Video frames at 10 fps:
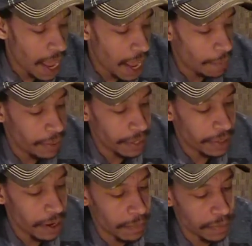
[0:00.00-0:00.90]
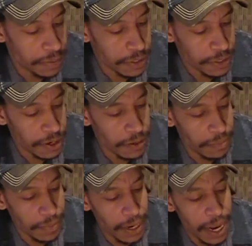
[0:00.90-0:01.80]
I picked up
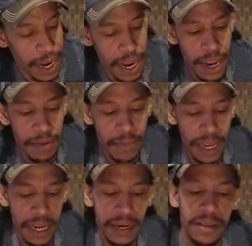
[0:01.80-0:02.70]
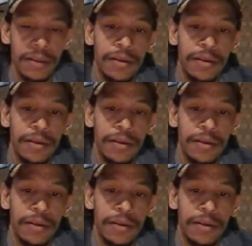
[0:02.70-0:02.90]
some handmade